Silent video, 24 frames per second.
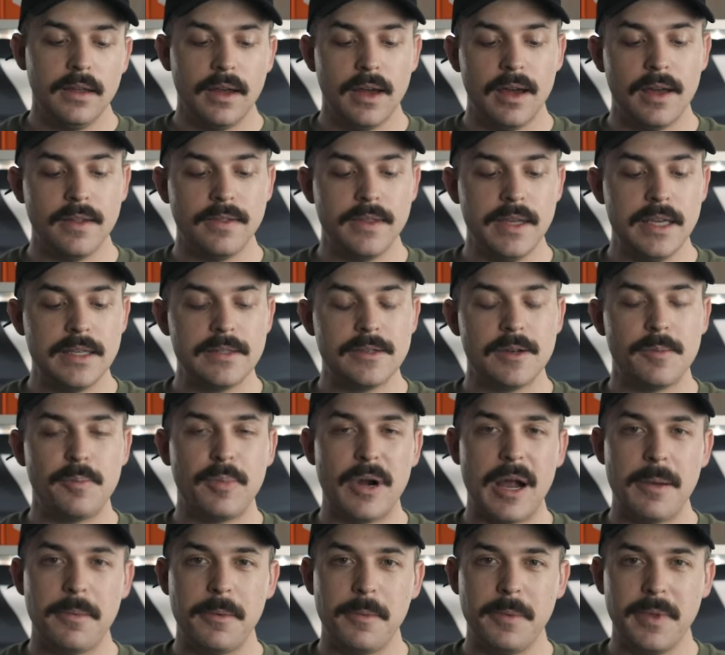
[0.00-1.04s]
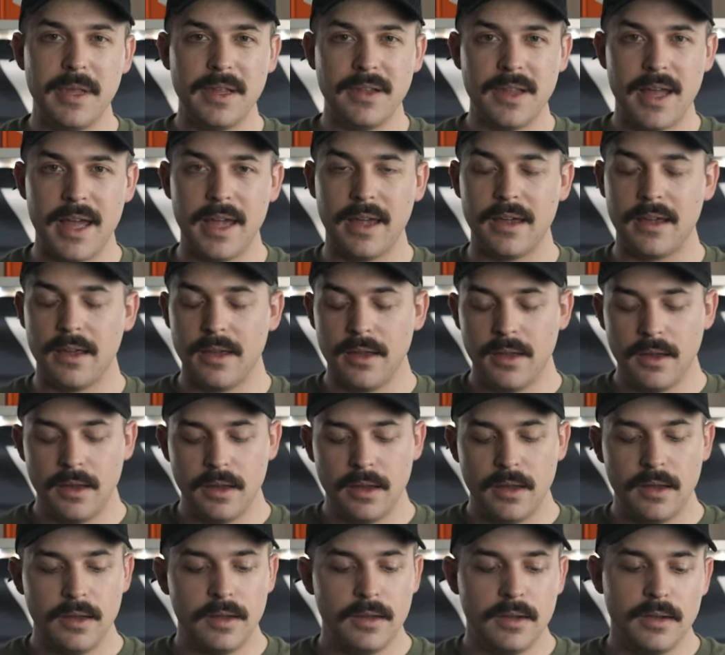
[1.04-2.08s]
Uh, these are probably like
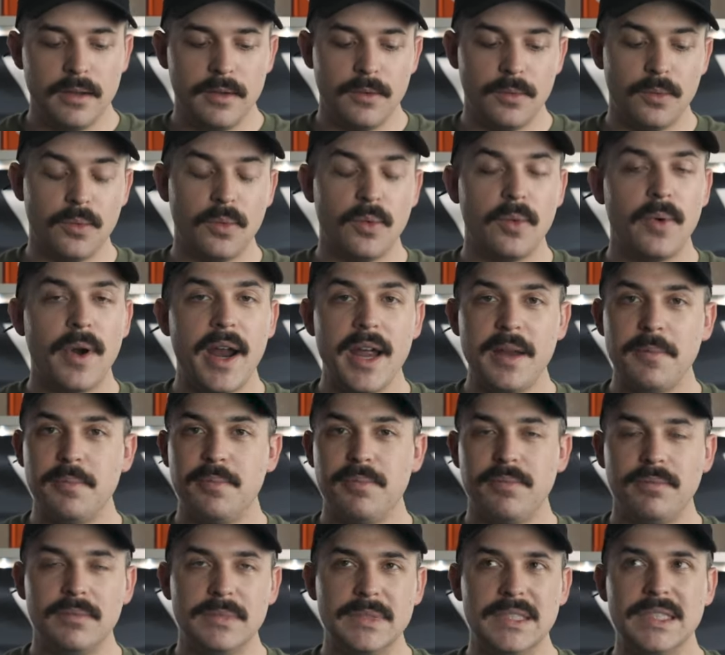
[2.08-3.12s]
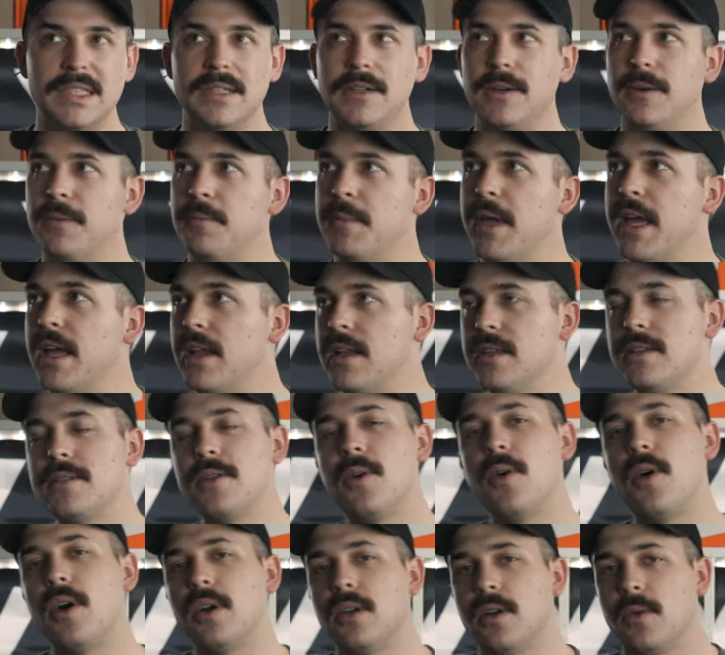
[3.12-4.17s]
right, oh, man, it's
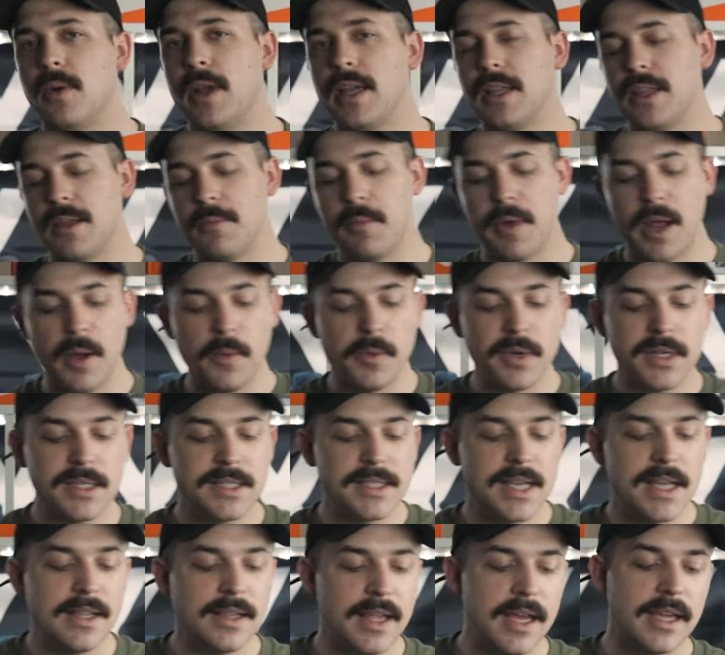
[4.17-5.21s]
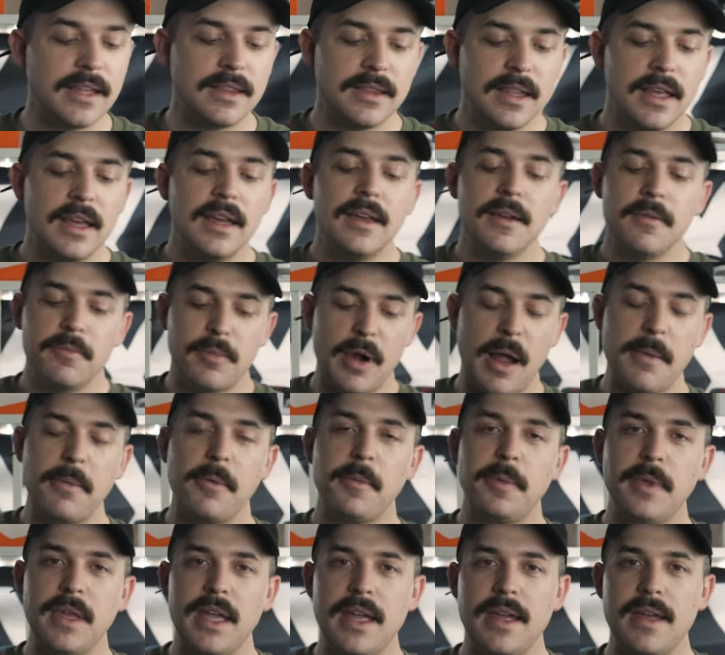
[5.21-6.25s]
so hard to rank them. I want to say like
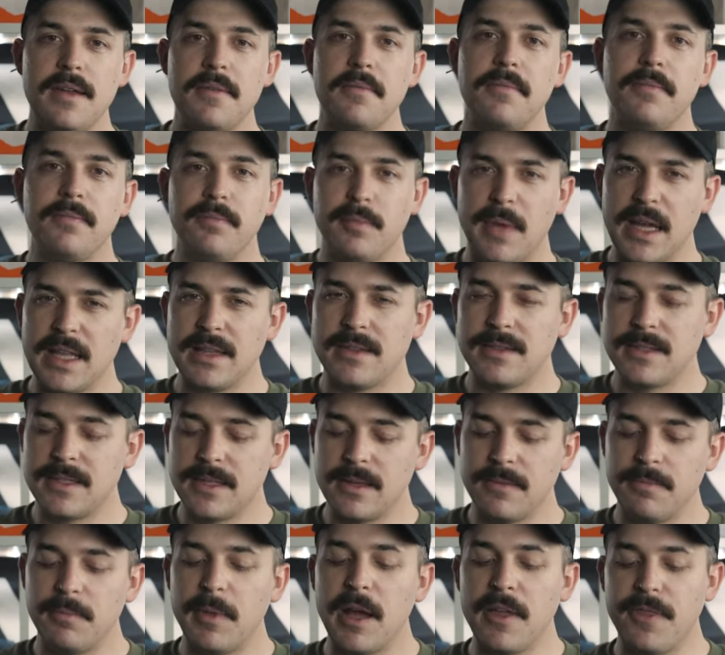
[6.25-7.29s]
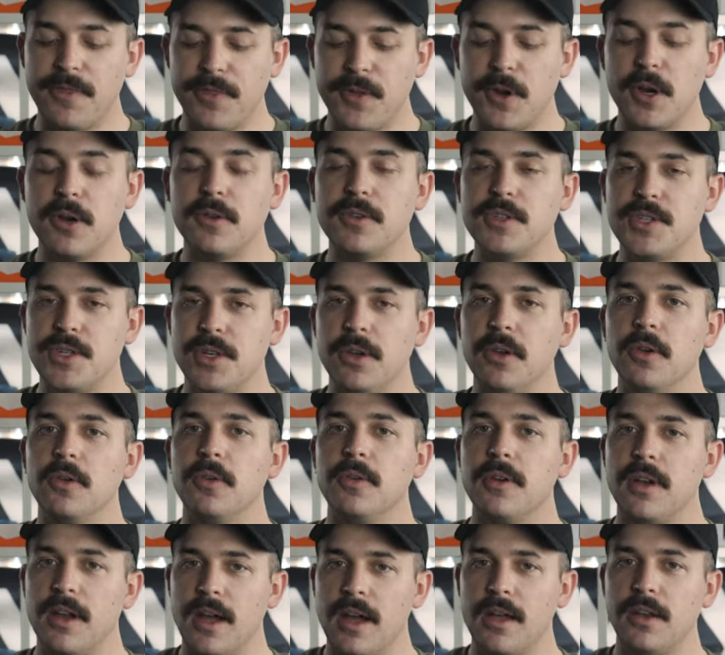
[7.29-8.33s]
probably my t my third
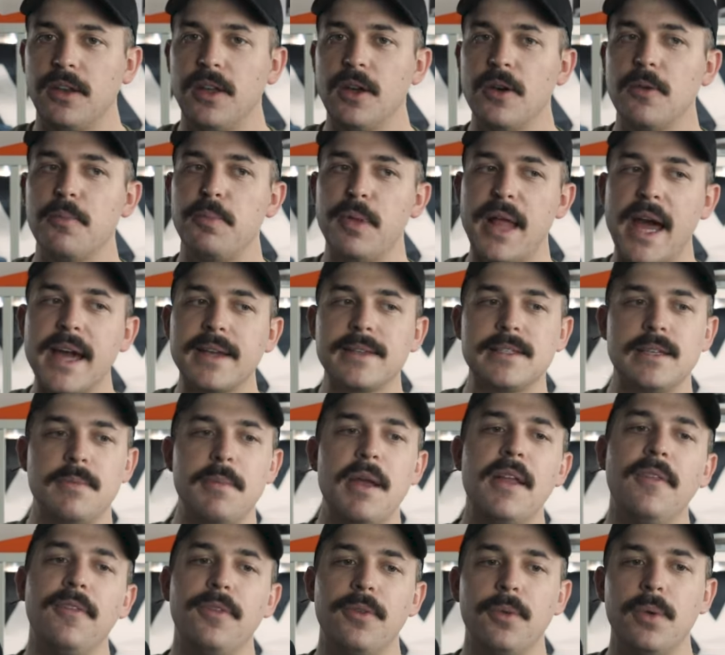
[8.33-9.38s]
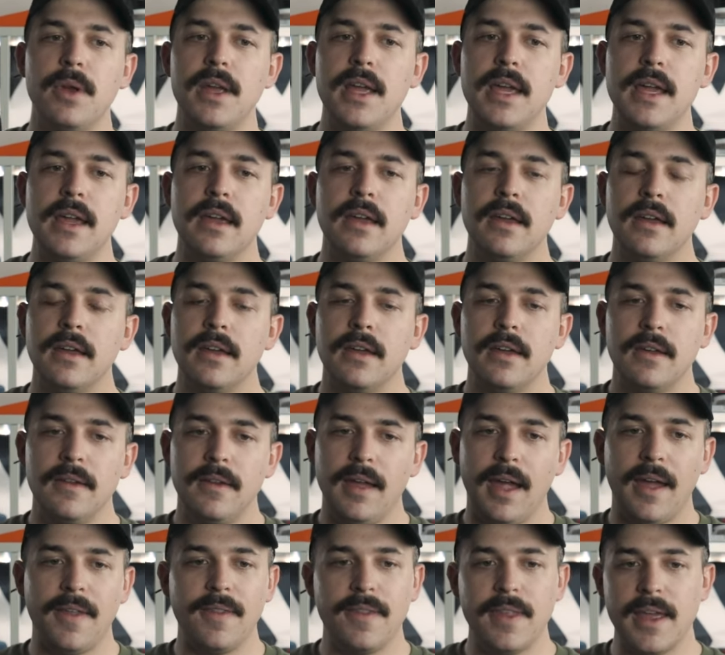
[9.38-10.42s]
shoe. I'd go Black Cement three,
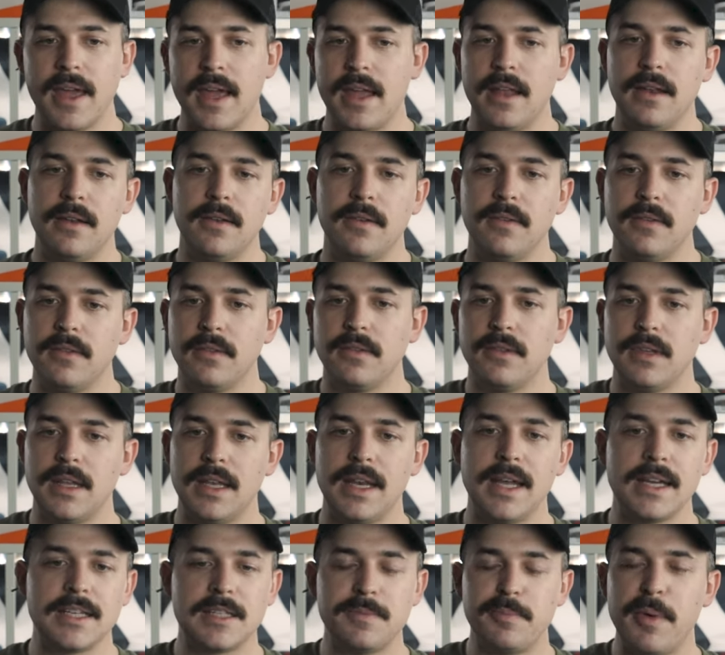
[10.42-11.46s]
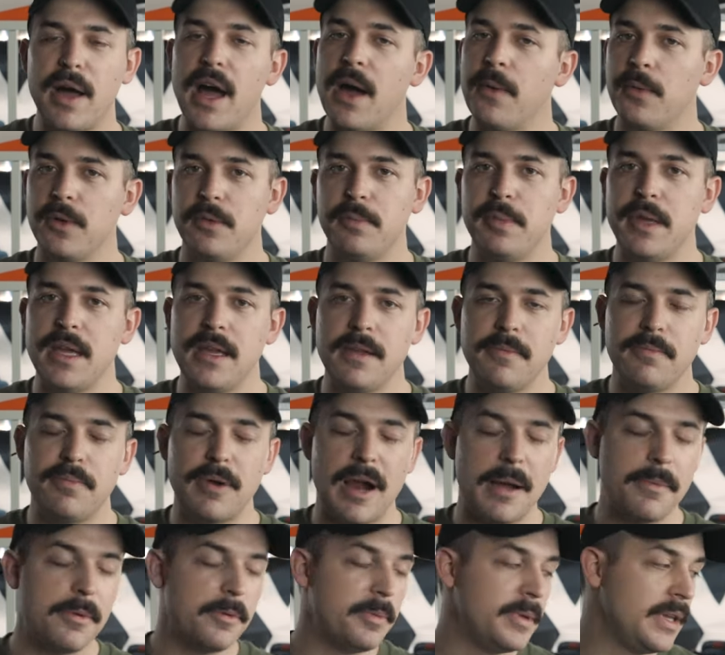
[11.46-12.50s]
and then the next spot would be
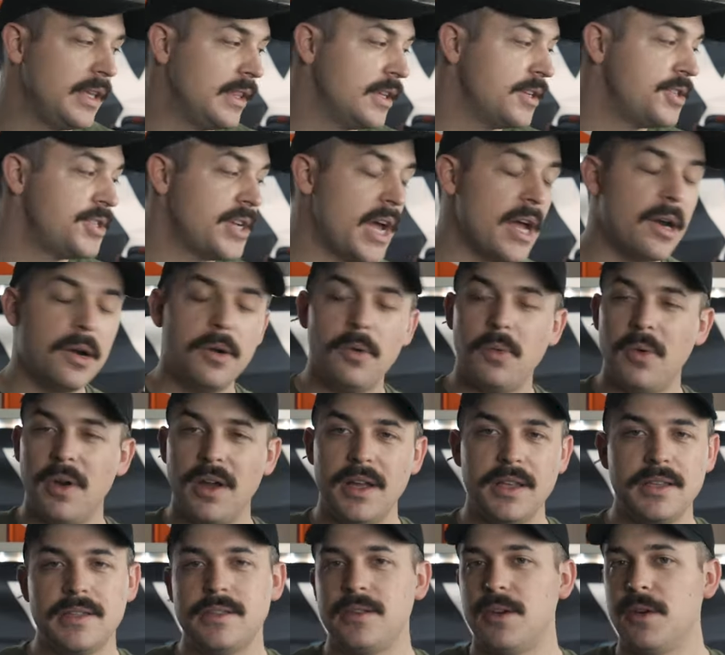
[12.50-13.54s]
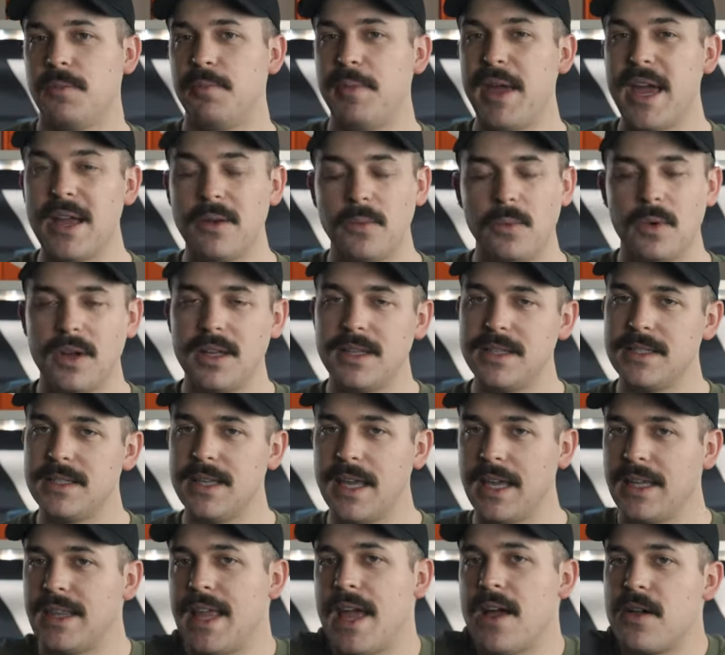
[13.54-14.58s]
probably the Shadow ones or Band ones.
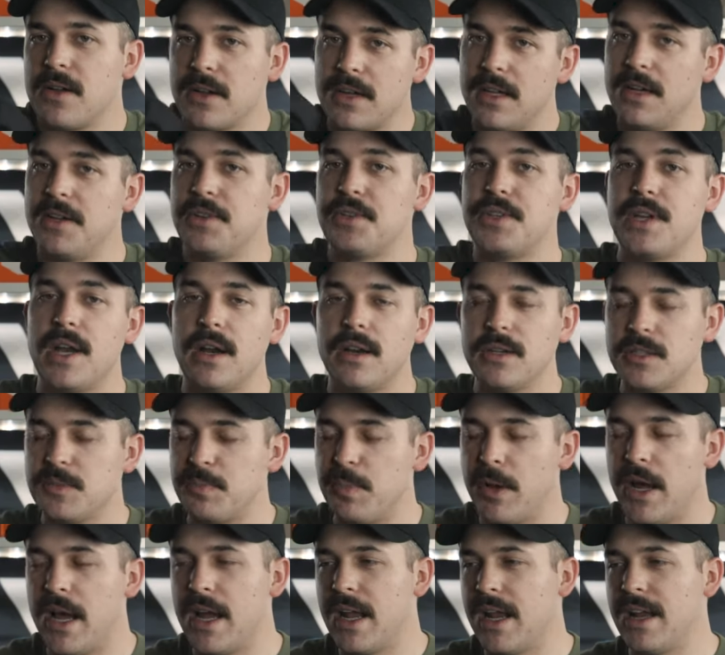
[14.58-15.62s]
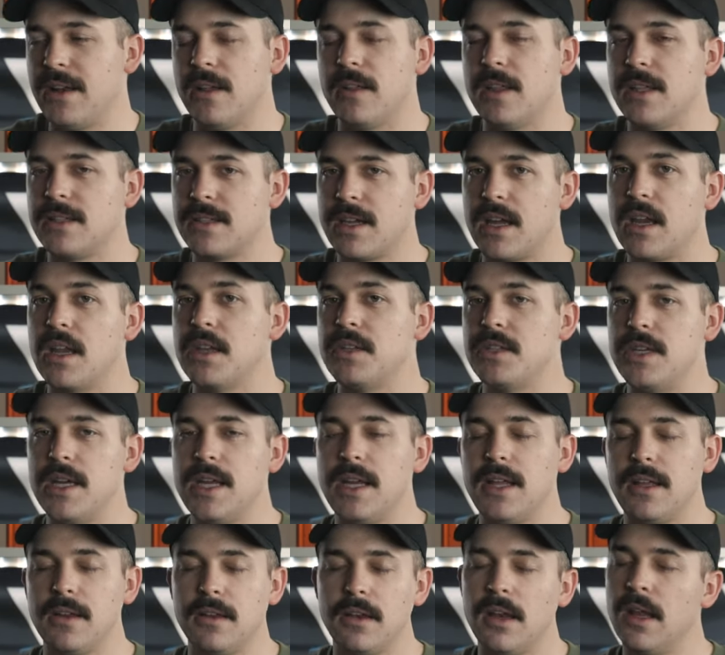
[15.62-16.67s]
Like they all kind of share a spot. I know that's kind of
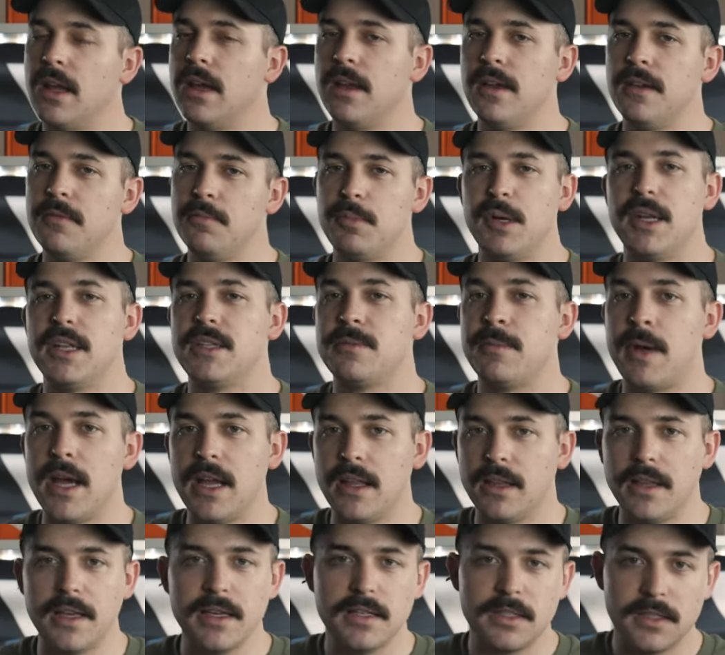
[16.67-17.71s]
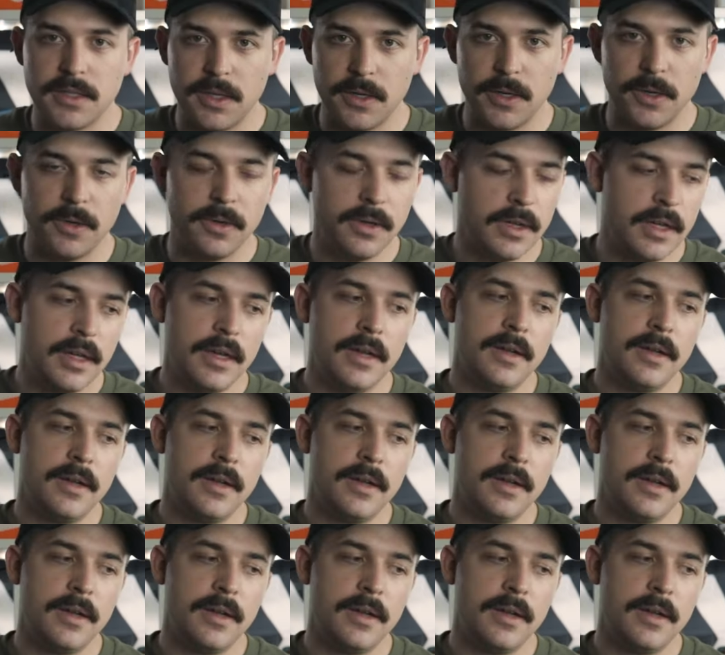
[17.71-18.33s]
cheating, but it's my list, so